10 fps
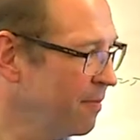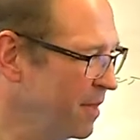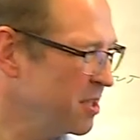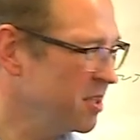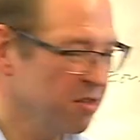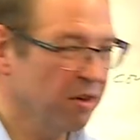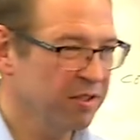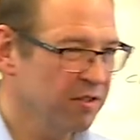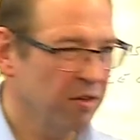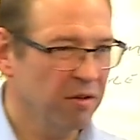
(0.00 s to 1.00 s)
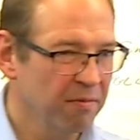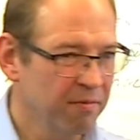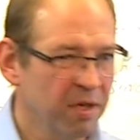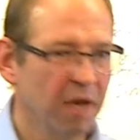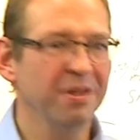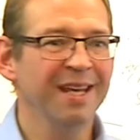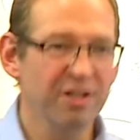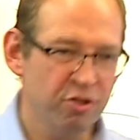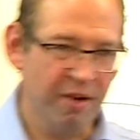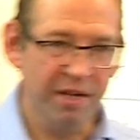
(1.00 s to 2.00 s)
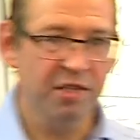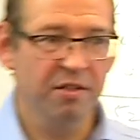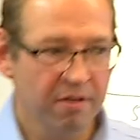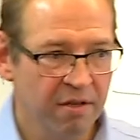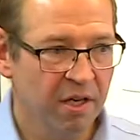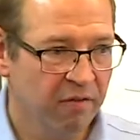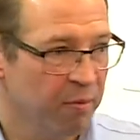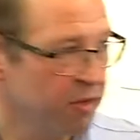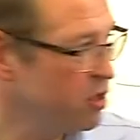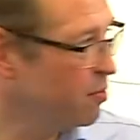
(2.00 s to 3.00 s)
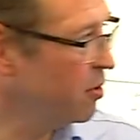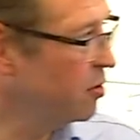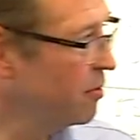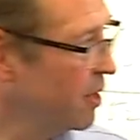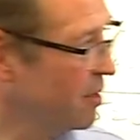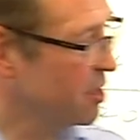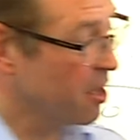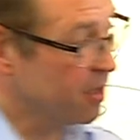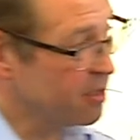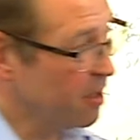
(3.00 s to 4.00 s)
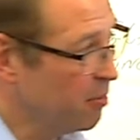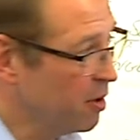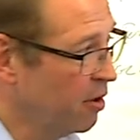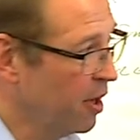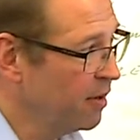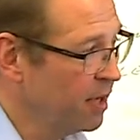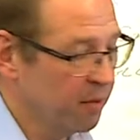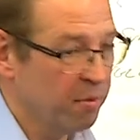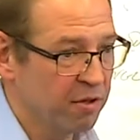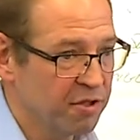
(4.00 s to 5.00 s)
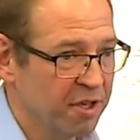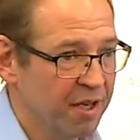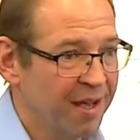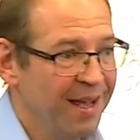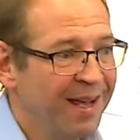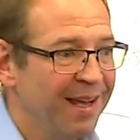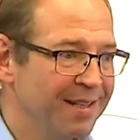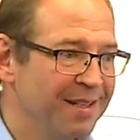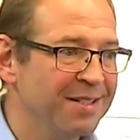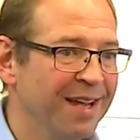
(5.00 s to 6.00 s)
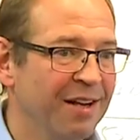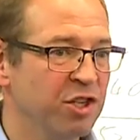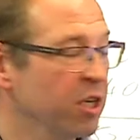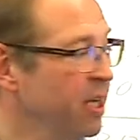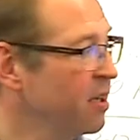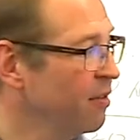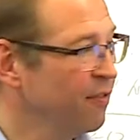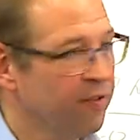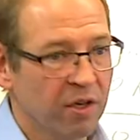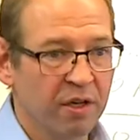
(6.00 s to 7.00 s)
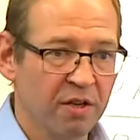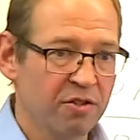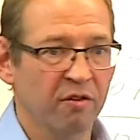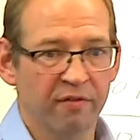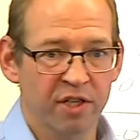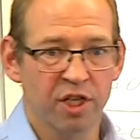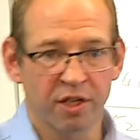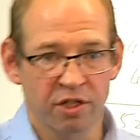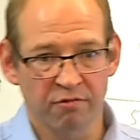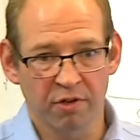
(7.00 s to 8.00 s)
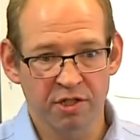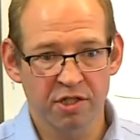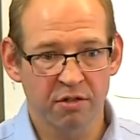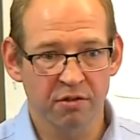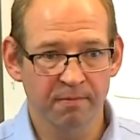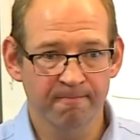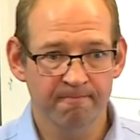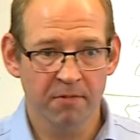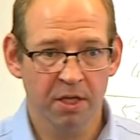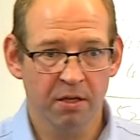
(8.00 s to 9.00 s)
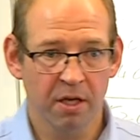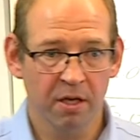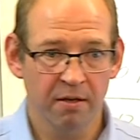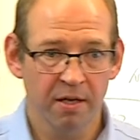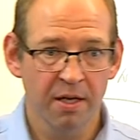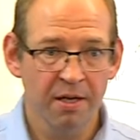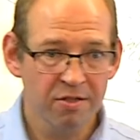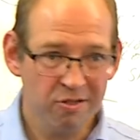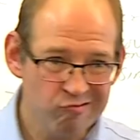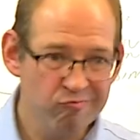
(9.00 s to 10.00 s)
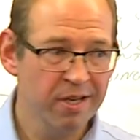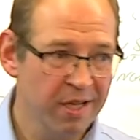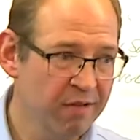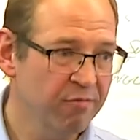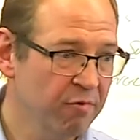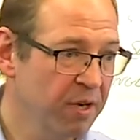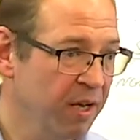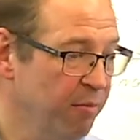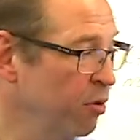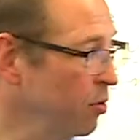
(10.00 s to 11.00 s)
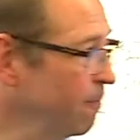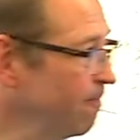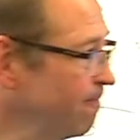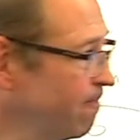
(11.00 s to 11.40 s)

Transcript: is designed to note the interest of a principal, in this case the employer in a policy, it doesn't actually confer those non-vitiation rights to them. Okay, so it's really, really important.